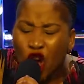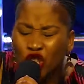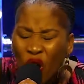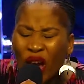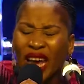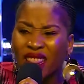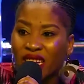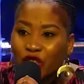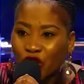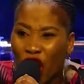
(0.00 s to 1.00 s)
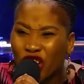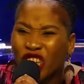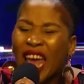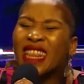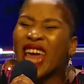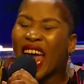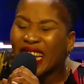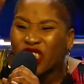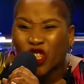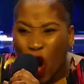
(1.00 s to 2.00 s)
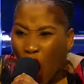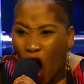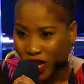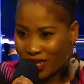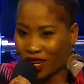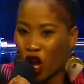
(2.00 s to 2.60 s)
So in this church, there is God.